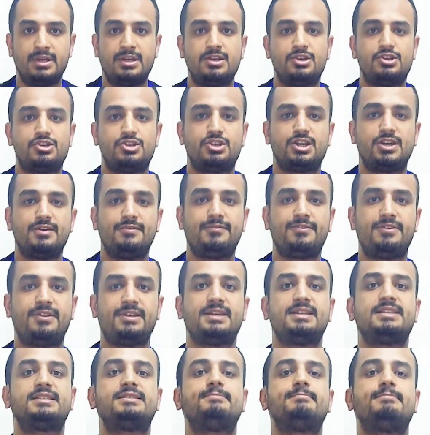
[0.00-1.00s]
shift
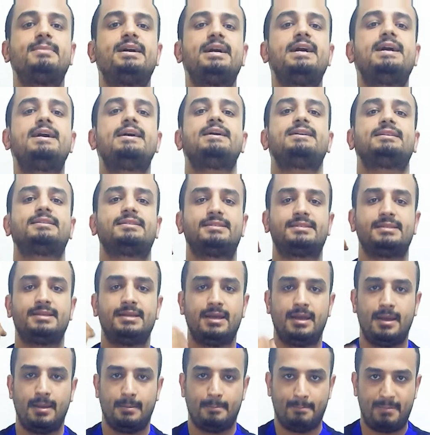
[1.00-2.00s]
his
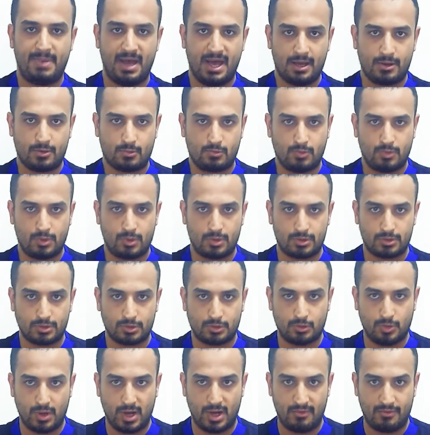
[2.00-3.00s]
mass
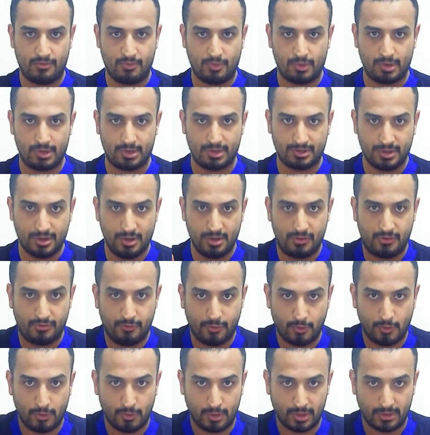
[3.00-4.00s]
backward to avoid
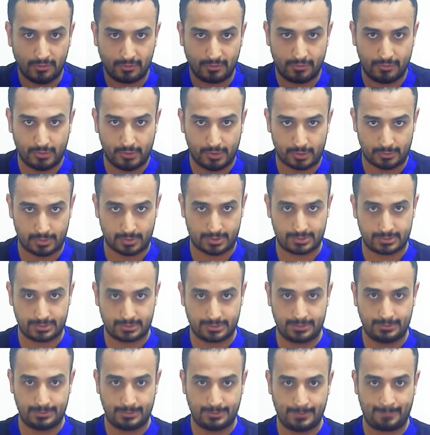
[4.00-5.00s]
falling forward.
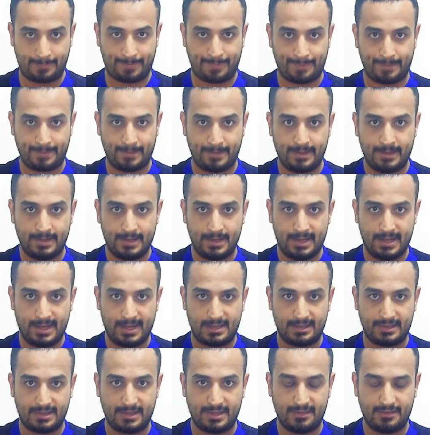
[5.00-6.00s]

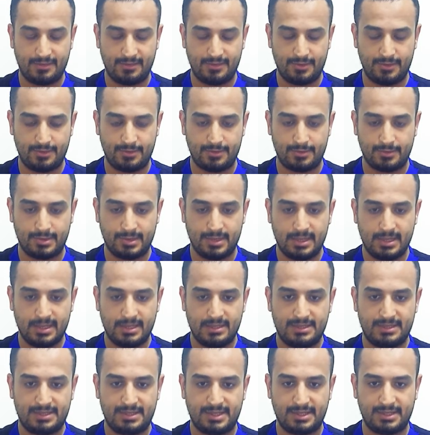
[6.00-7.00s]
And if you
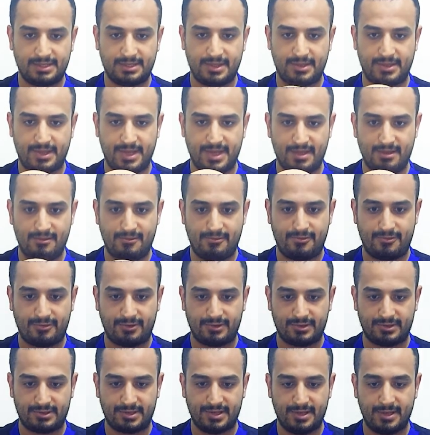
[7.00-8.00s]
tilt the
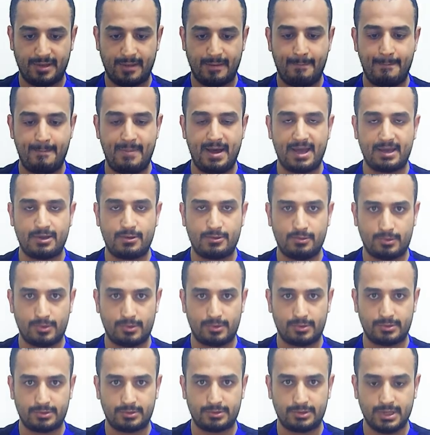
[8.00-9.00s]
infant
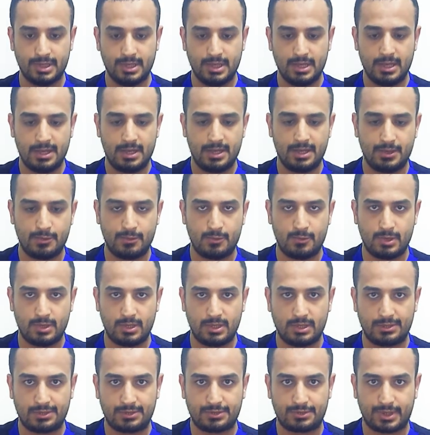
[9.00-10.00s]
backward, he
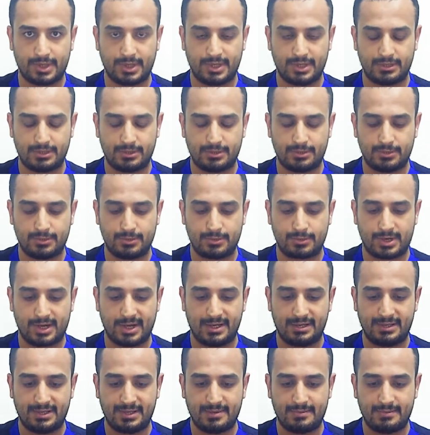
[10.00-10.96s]
will try to right